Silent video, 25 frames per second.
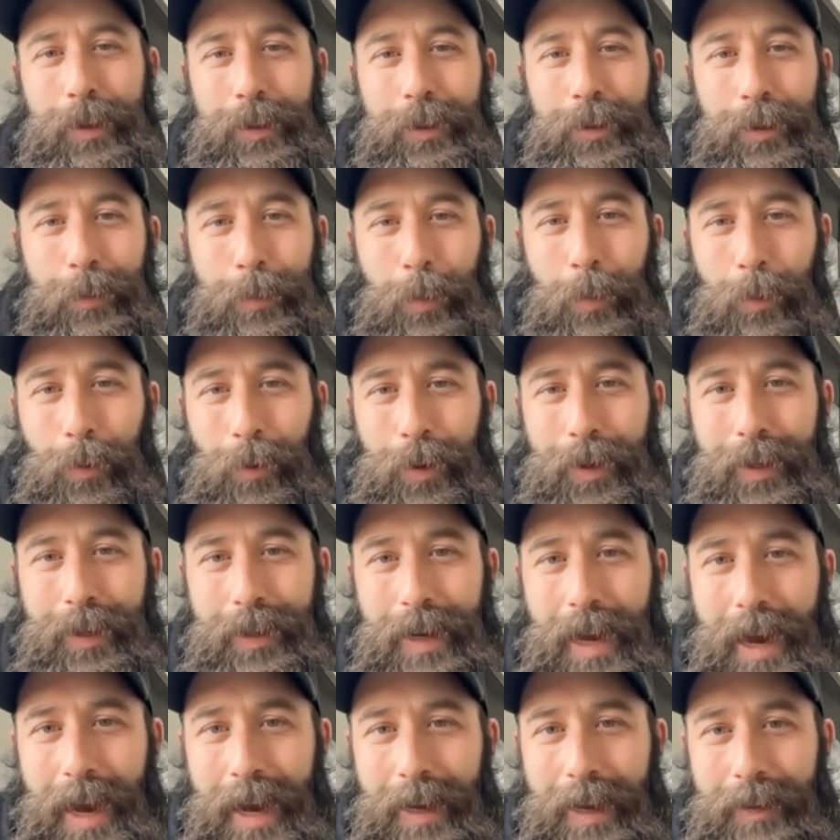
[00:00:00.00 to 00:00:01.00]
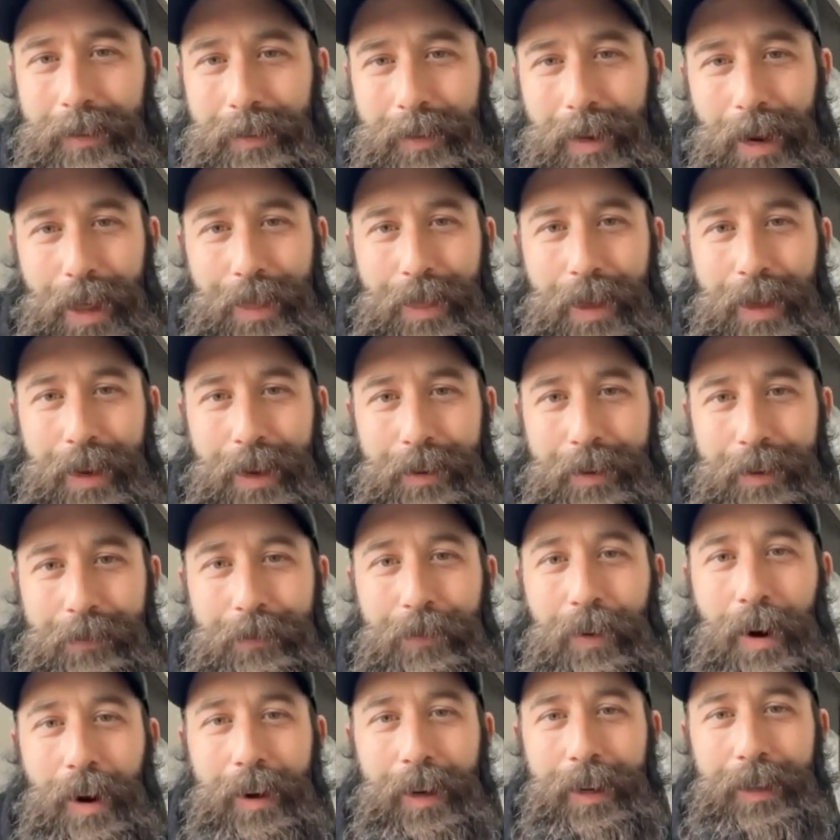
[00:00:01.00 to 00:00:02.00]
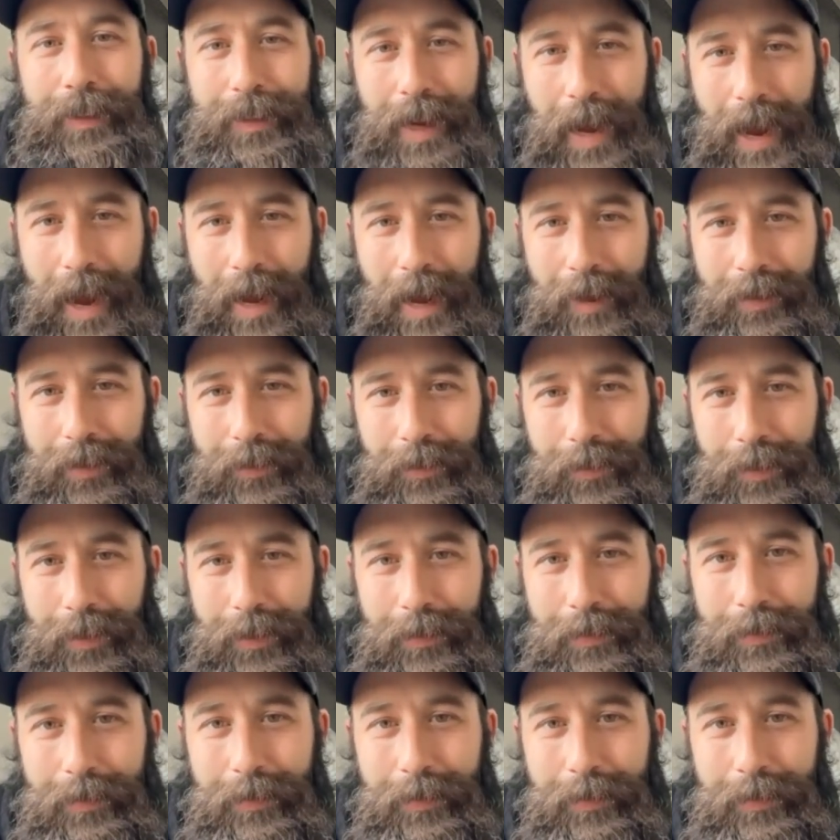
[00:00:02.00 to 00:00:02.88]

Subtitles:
you're pointed at and then fucking tackle it.